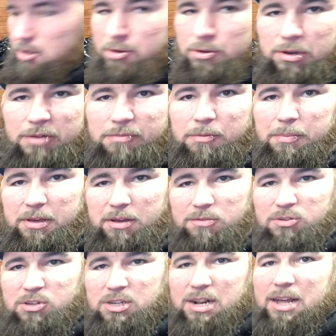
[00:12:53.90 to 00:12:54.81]
they do have a
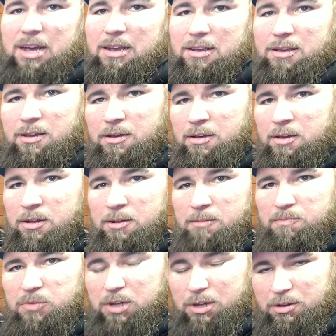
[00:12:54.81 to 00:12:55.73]
bit of slack.
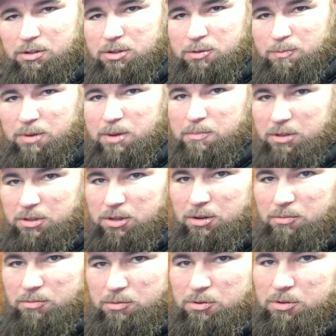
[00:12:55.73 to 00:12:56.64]
So just remember,
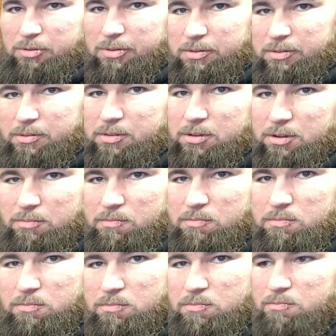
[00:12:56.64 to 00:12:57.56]
don't do
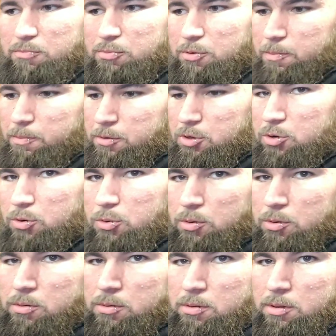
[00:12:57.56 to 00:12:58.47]
anything proper
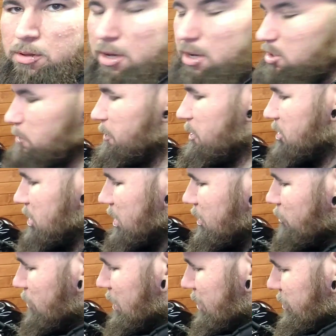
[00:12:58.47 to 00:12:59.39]
taut, and
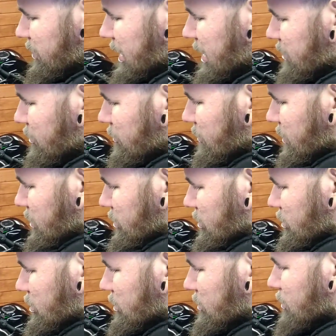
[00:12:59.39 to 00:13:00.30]
especially around the handlebars,
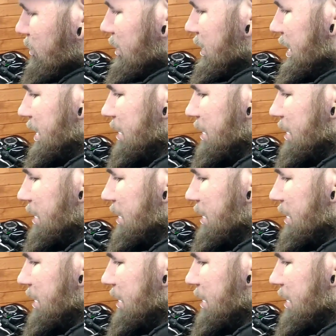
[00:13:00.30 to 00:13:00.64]
because you've got to